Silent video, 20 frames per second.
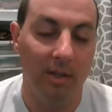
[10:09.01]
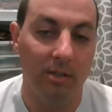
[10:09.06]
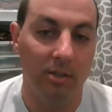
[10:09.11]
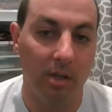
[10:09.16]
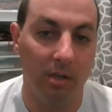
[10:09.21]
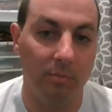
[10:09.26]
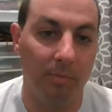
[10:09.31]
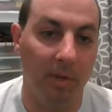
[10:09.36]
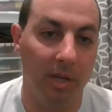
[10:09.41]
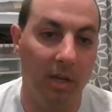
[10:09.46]

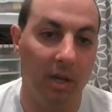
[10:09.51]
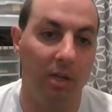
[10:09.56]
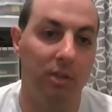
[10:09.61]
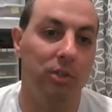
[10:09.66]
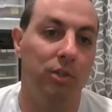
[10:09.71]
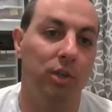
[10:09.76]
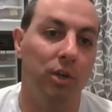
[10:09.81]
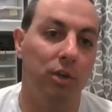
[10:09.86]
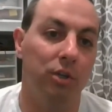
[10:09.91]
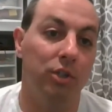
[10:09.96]
just
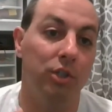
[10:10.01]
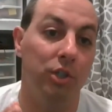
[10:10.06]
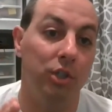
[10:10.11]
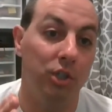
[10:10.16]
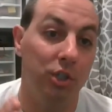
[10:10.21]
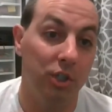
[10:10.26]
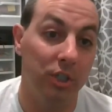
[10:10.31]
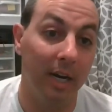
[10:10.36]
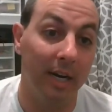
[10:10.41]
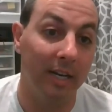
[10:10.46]
because you're
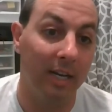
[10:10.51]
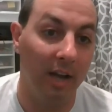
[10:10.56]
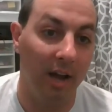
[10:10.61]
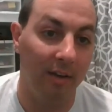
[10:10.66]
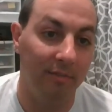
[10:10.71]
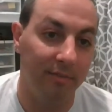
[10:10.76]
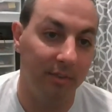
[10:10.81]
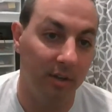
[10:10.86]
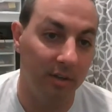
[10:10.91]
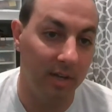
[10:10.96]
shutting
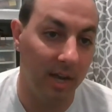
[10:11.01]
off their